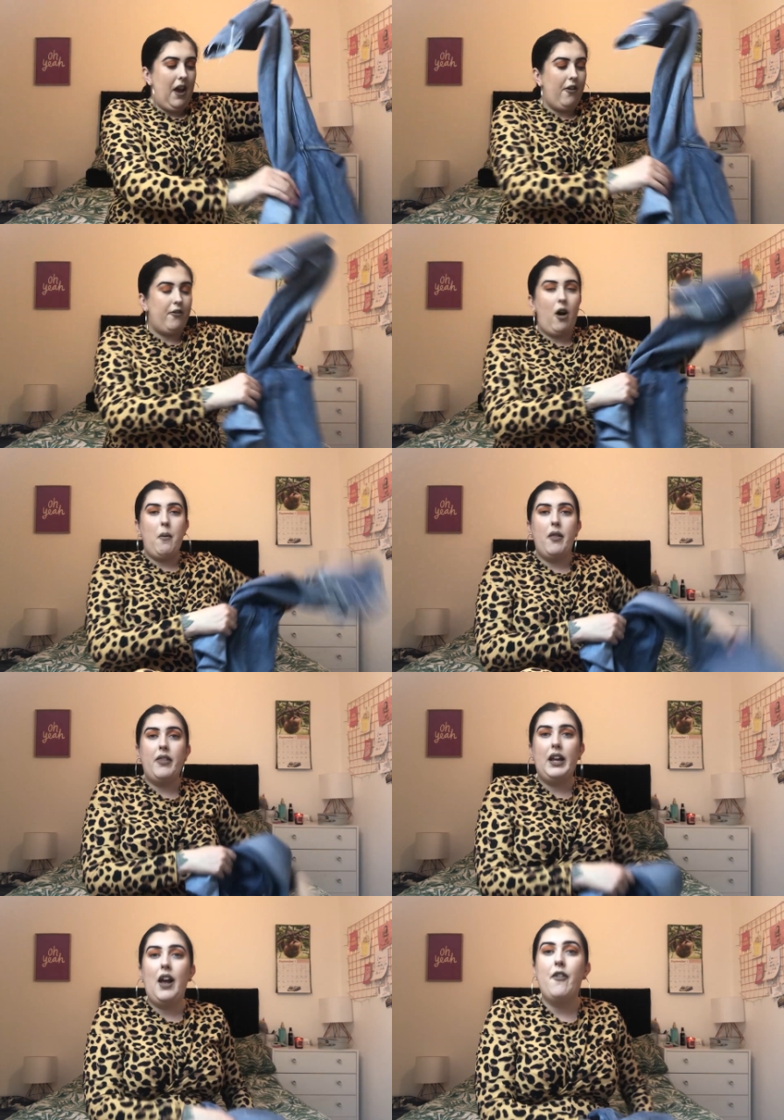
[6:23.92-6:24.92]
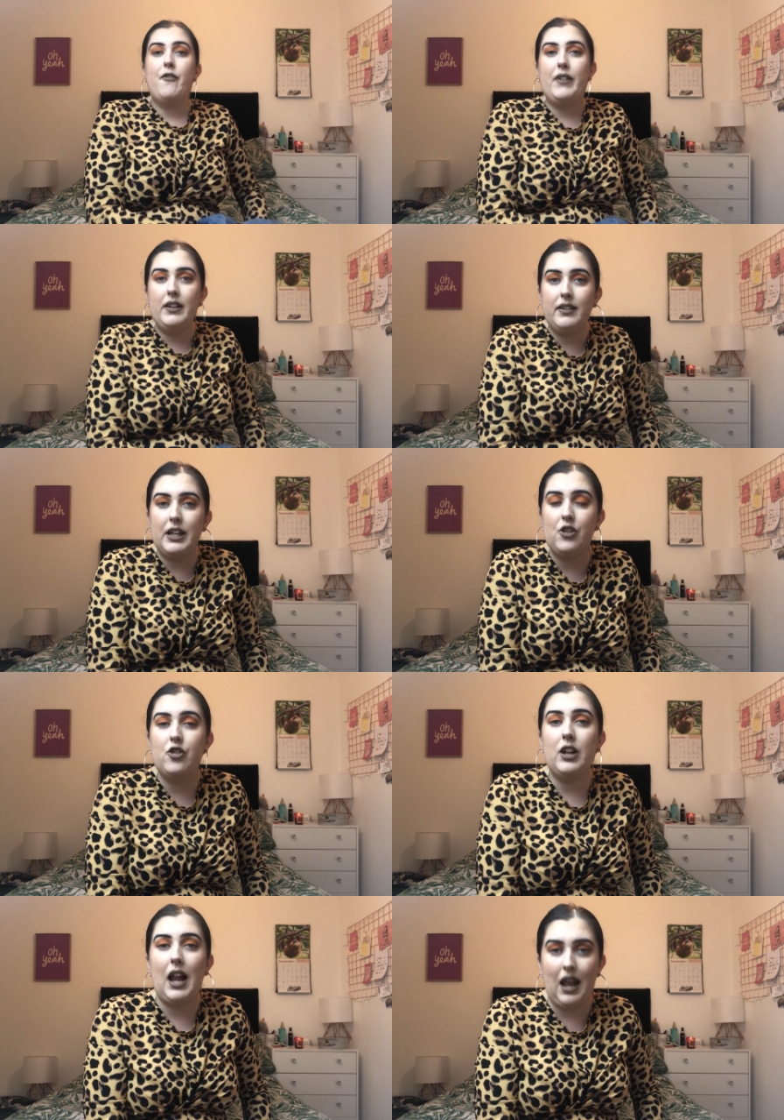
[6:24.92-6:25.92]
they're from the
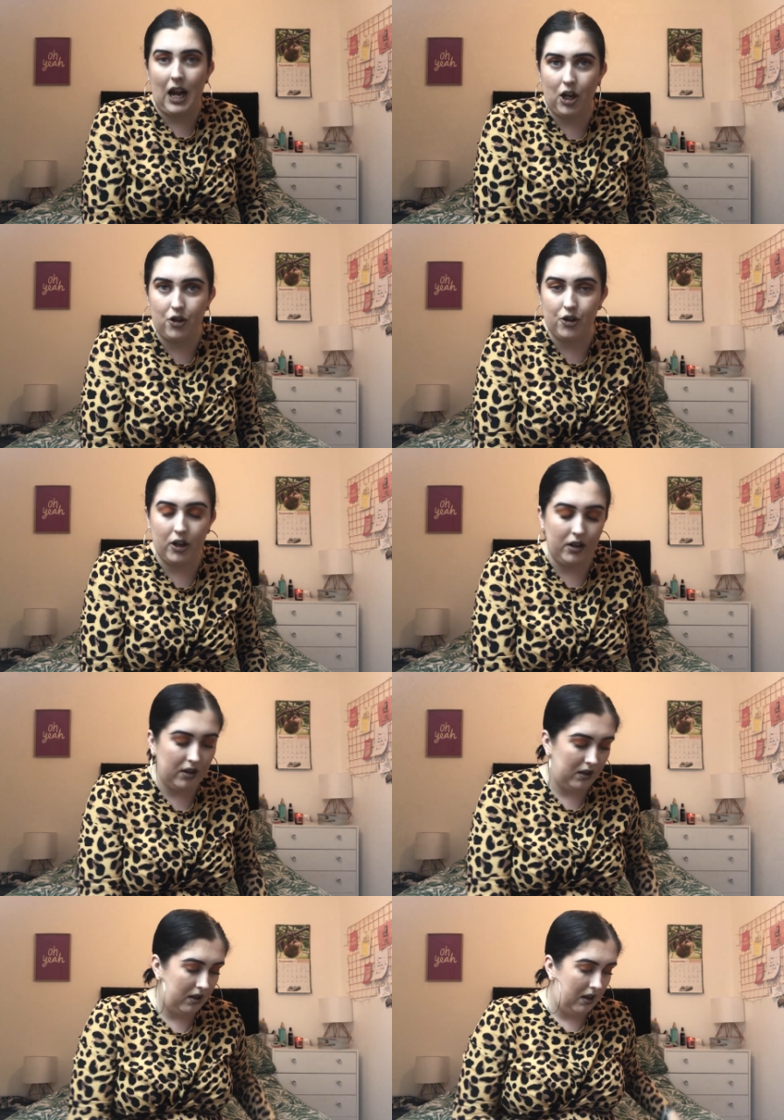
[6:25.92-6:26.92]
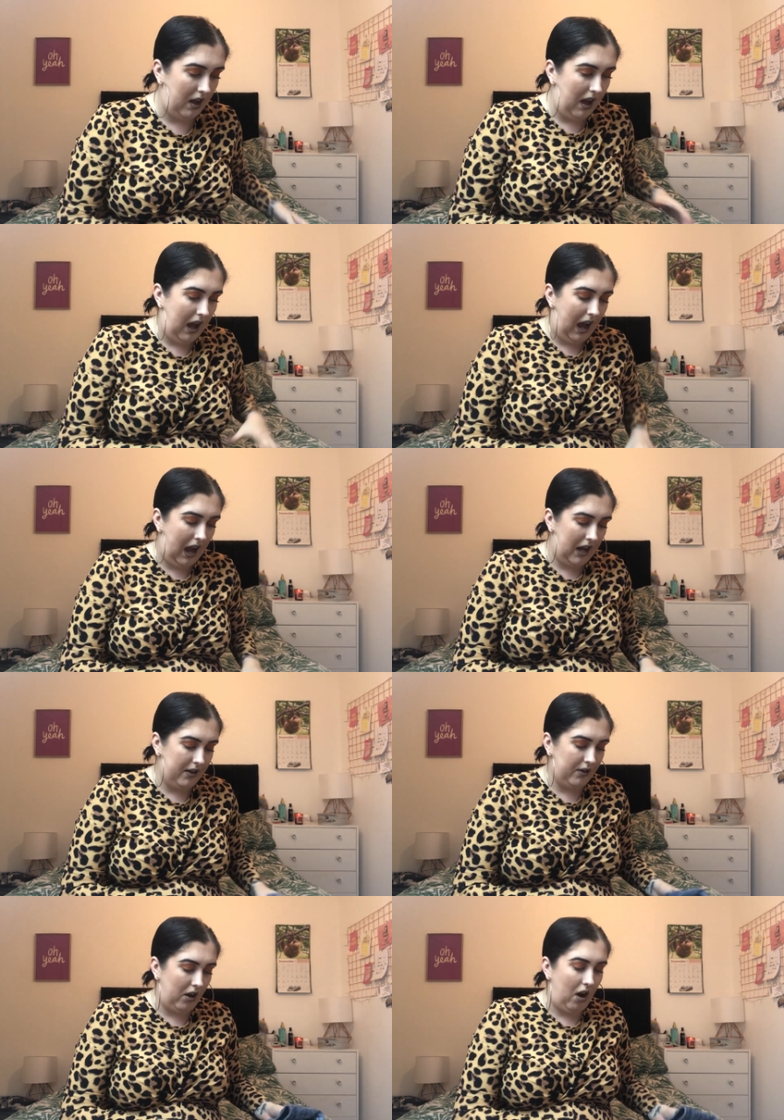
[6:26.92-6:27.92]
vintage collection
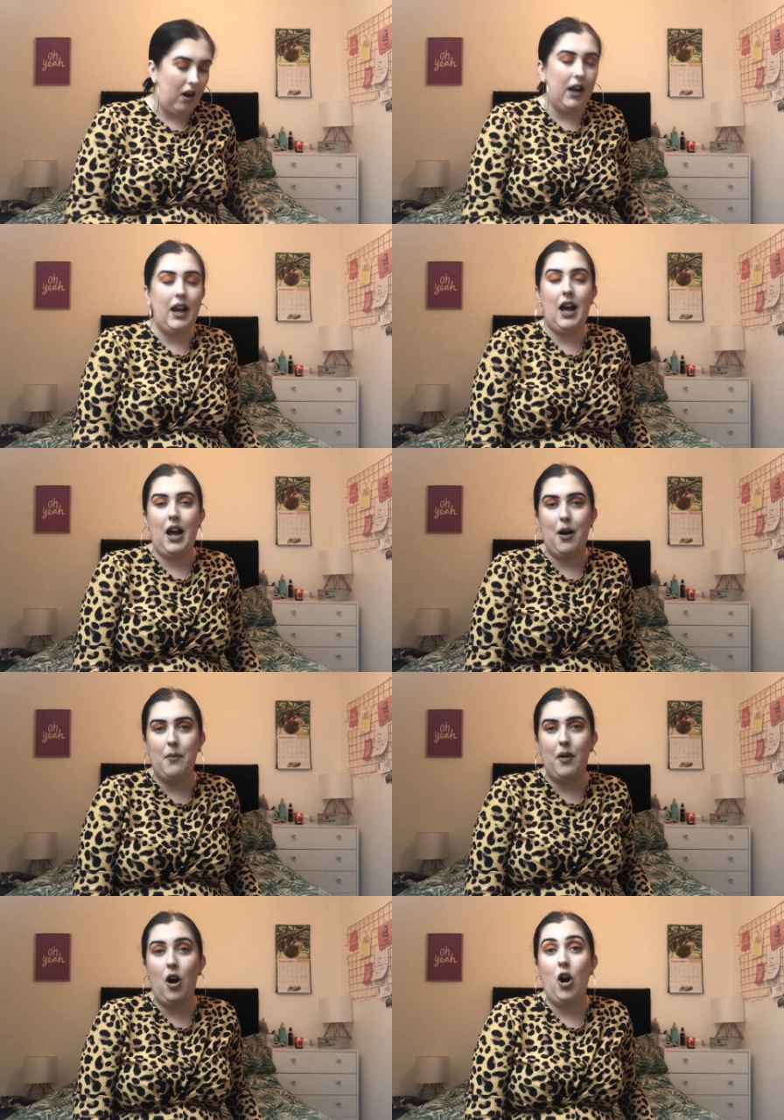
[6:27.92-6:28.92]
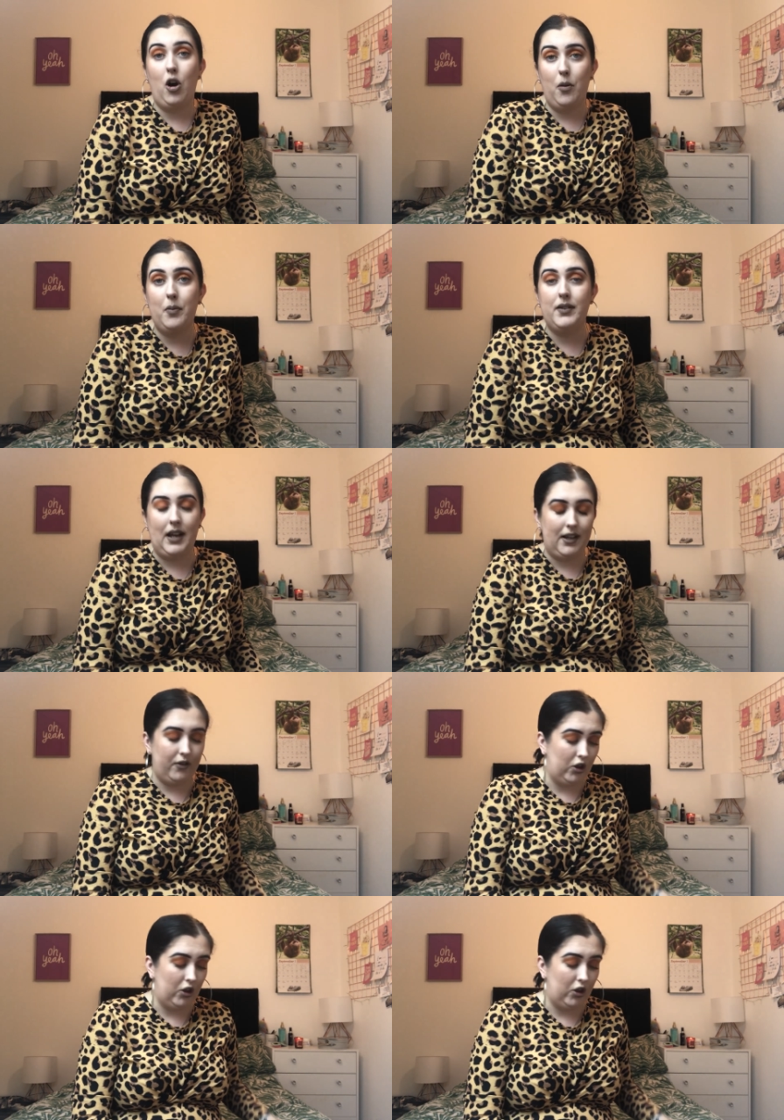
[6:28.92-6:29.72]
and I am obsessed.